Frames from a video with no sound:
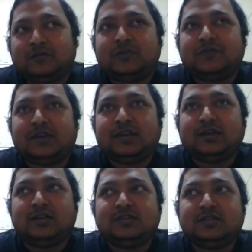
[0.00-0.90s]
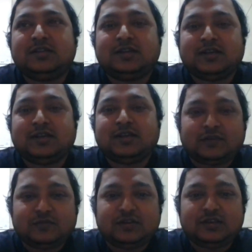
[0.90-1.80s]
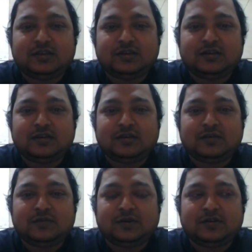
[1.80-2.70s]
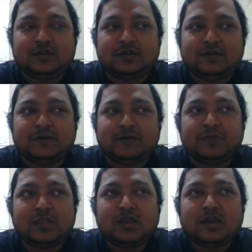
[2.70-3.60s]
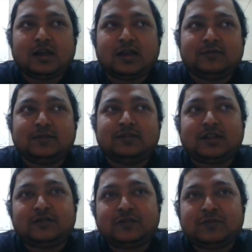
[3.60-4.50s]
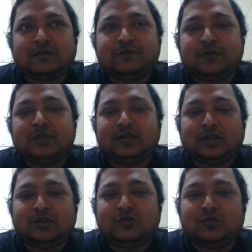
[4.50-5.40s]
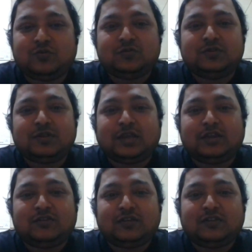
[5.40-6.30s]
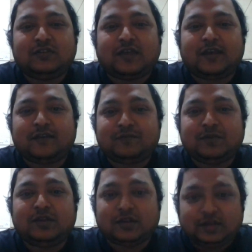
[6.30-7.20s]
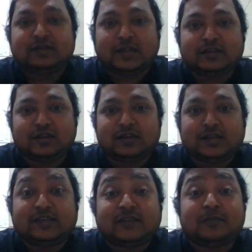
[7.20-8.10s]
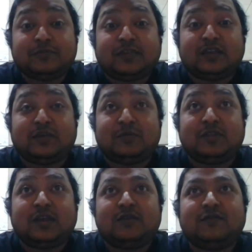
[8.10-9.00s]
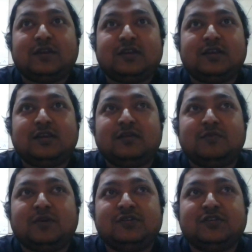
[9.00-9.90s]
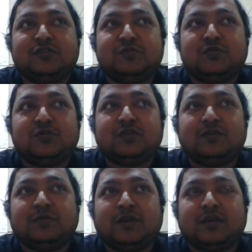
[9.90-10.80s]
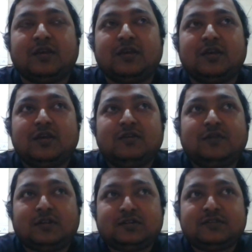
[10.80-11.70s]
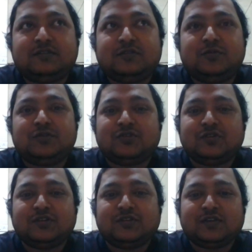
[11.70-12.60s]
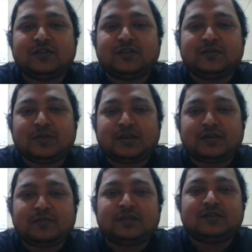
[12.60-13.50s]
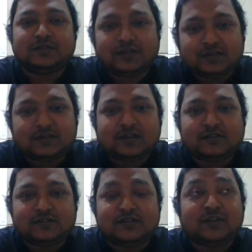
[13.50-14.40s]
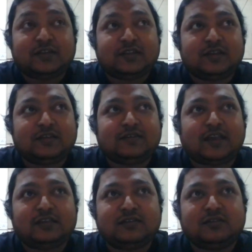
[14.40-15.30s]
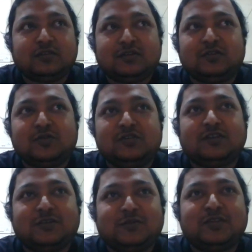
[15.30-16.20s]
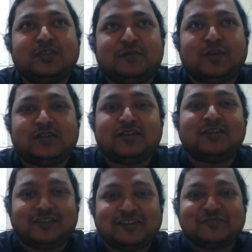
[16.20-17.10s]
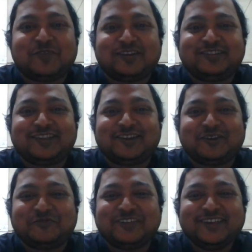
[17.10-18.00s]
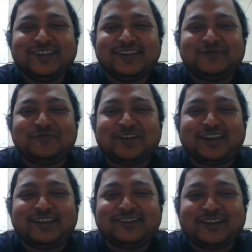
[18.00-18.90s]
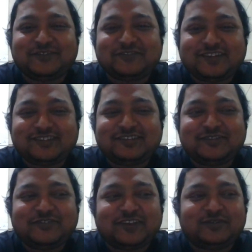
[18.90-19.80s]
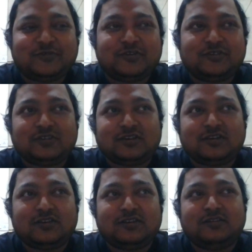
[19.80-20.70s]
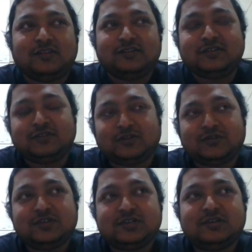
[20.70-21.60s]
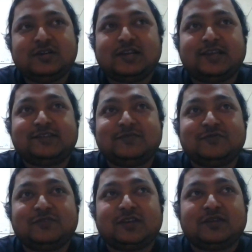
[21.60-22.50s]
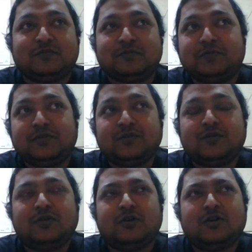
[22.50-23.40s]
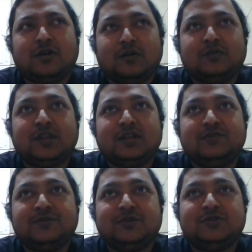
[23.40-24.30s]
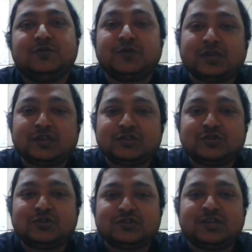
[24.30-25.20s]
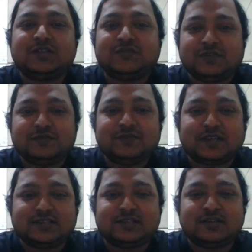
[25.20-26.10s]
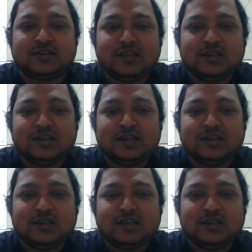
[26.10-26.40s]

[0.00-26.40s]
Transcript: come from a very culturally inclined family, but none of them have been into the interests I have been in technically, except singing. But they are very much into music. My father is a Rabindra Sangeet singer. My mother sings ghazals. In fact, they sang to each other when they met in an arranged marriage setup. My grandfather, in fact, was chief sound engineer at HMV, and before or around that, he was also working in Choudhury Rai's films as a